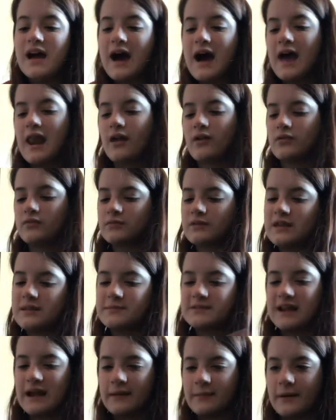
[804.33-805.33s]
And I'll keep
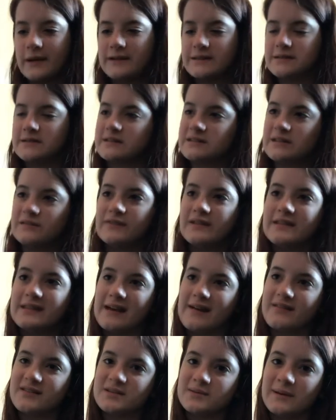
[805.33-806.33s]
snack bars and stuff in
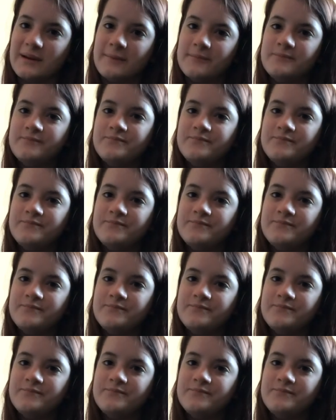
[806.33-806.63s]
there as well.